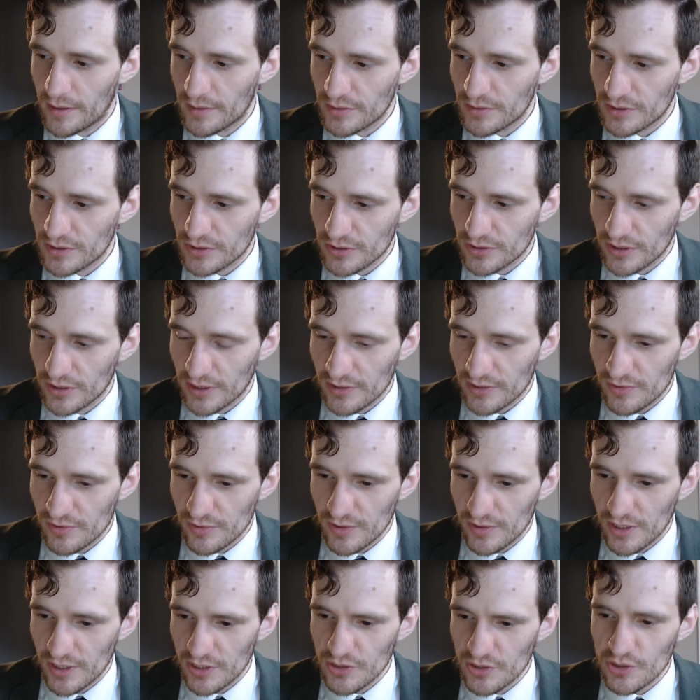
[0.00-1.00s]
Just trying to
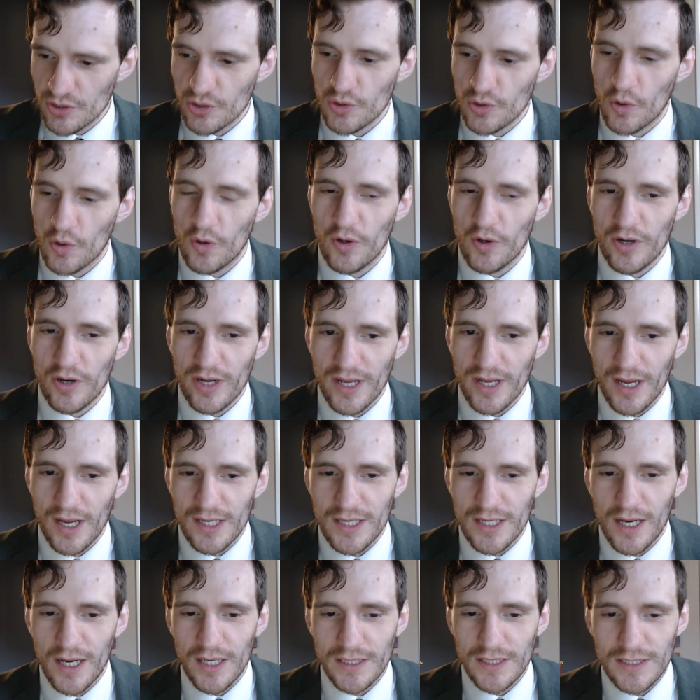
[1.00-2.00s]
enjoy a
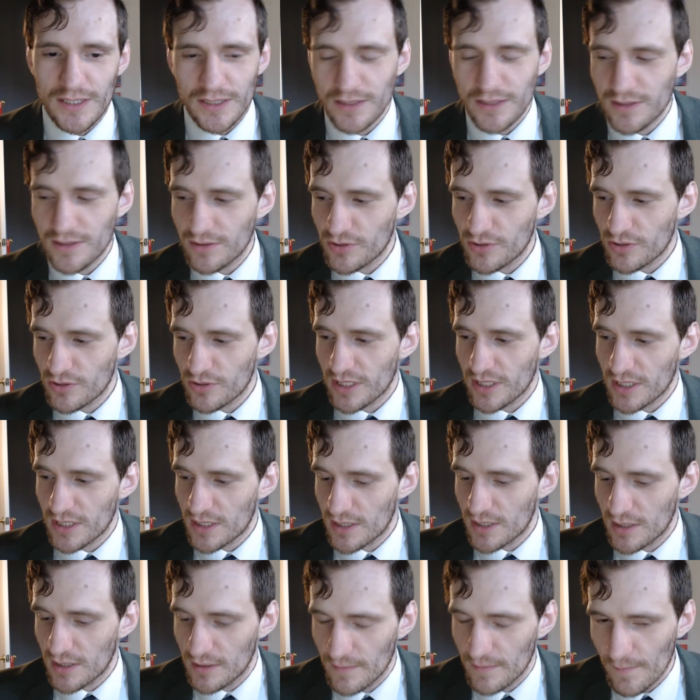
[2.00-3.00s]
nice little drink.
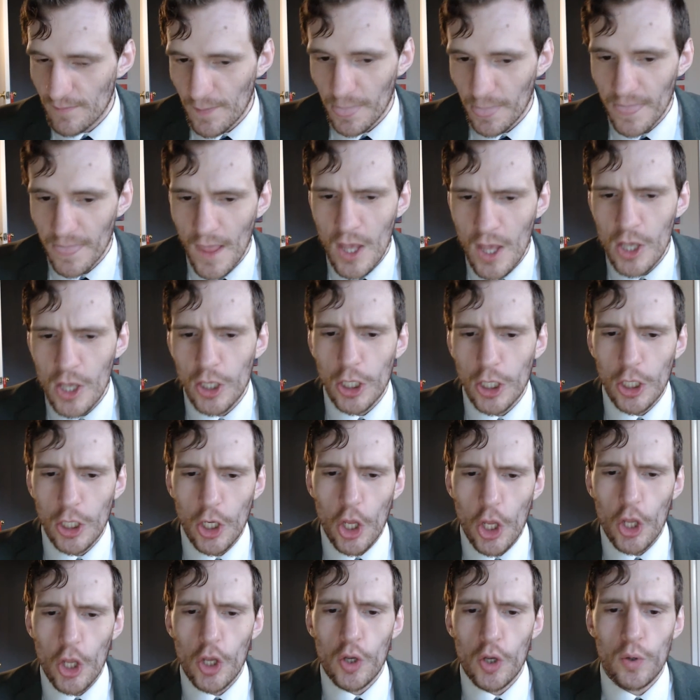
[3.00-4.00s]
You
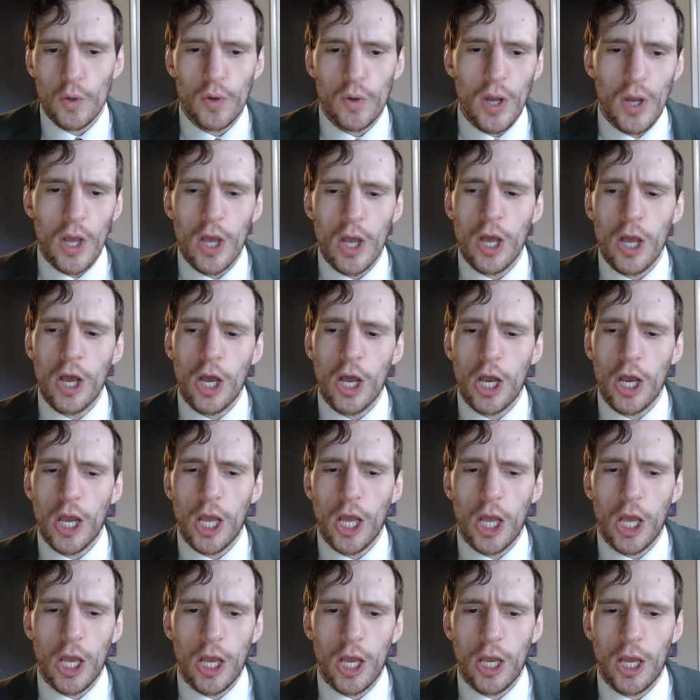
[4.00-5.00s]
know,
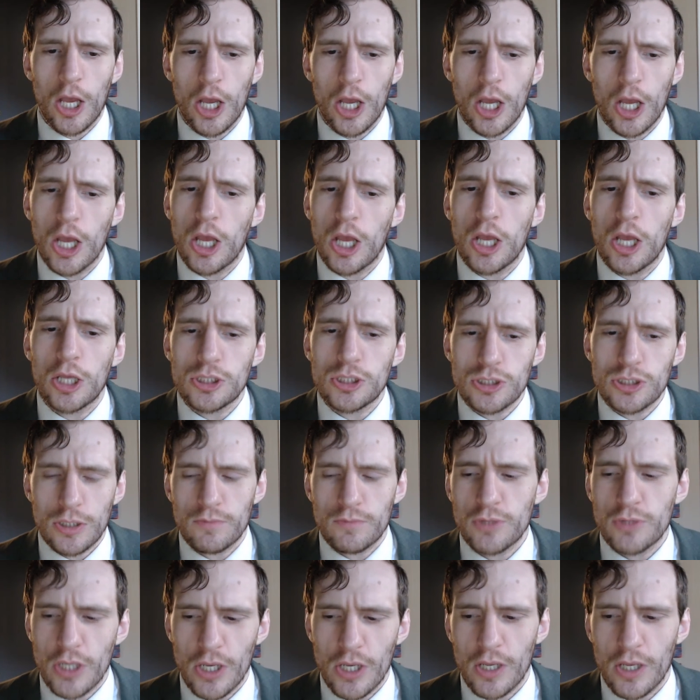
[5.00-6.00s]

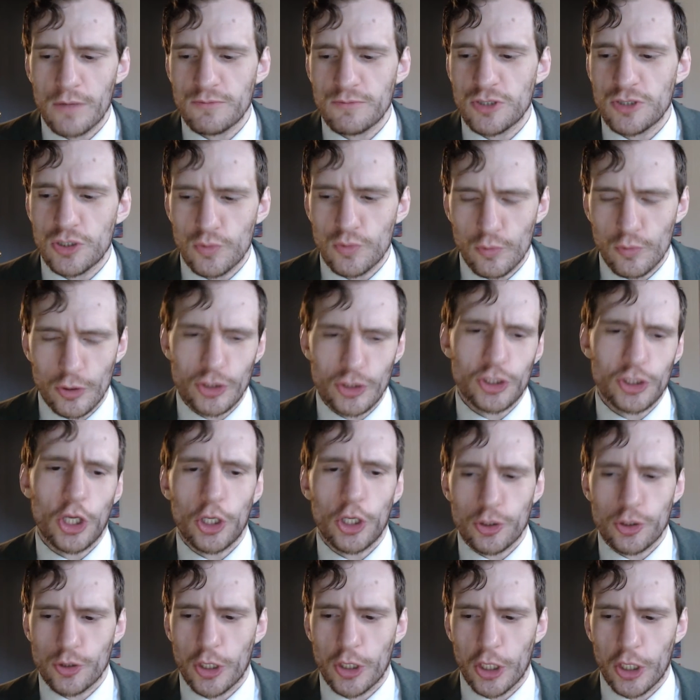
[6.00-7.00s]
sometimes we just gotta
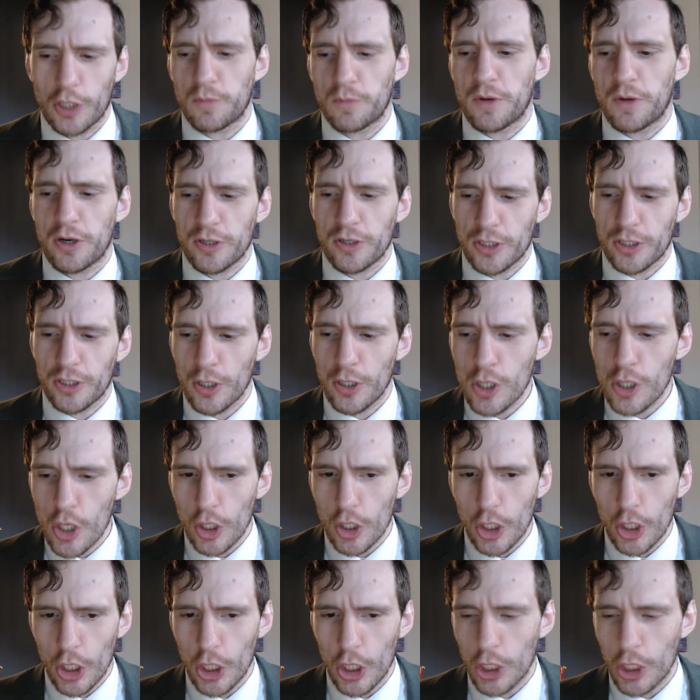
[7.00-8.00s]
drink in America,
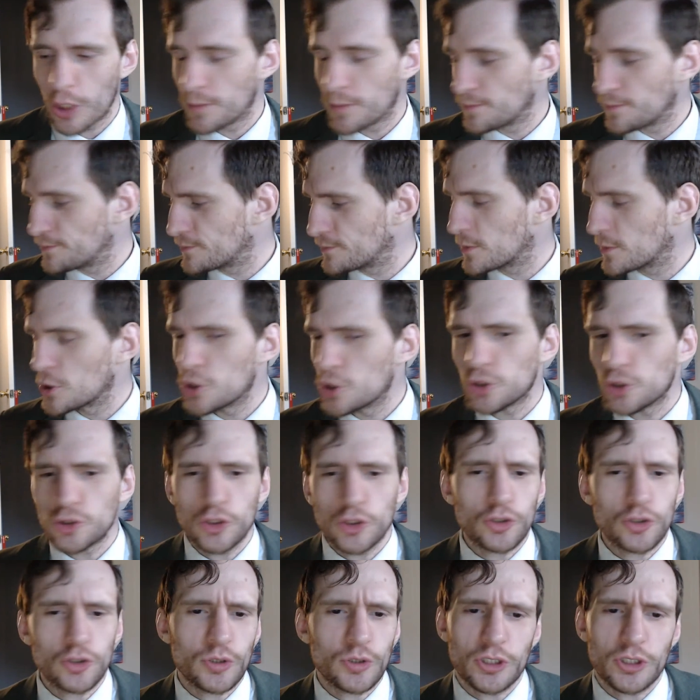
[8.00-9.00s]
okay?
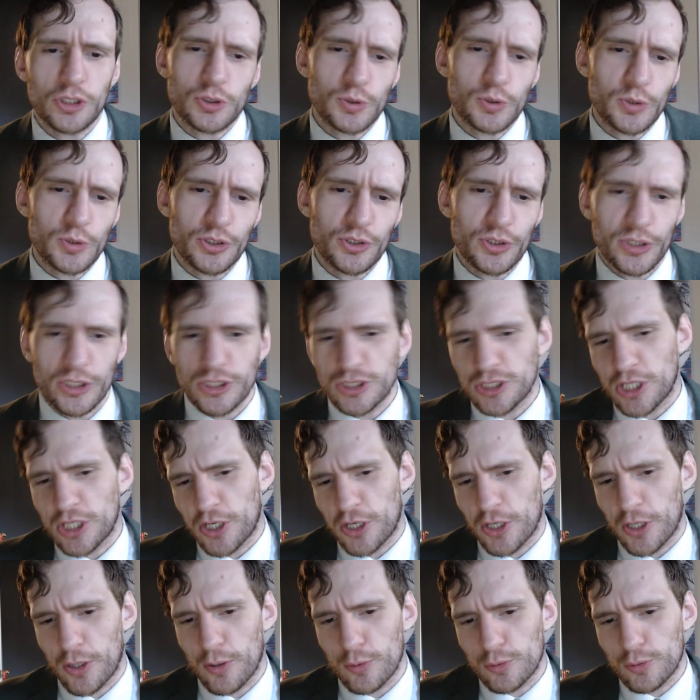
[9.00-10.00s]
2 drinks, 3 drinks, I don't
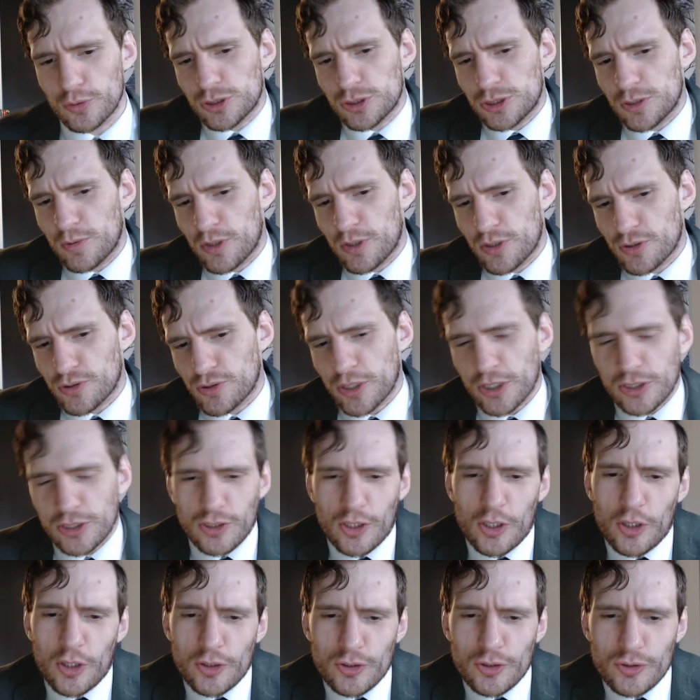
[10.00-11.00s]
know. Some of the drinks,
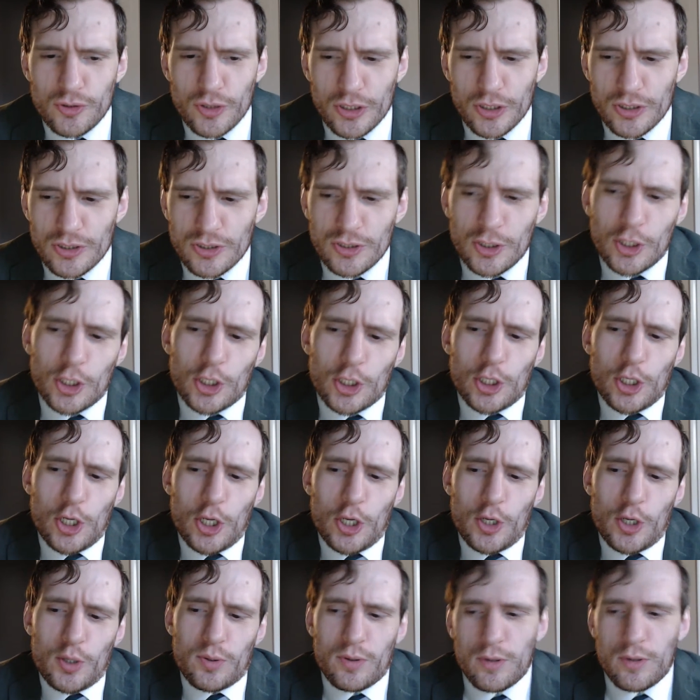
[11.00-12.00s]
all of the drinks. You
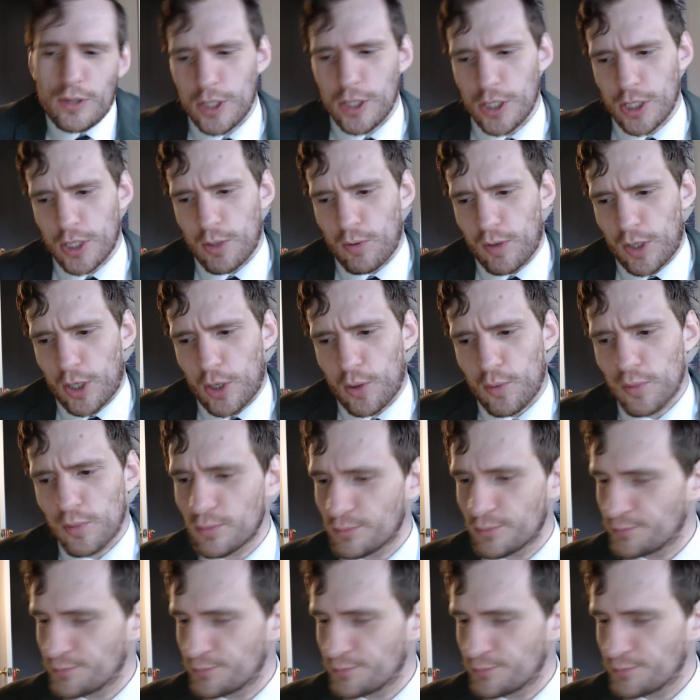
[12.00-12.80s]
know, here we go.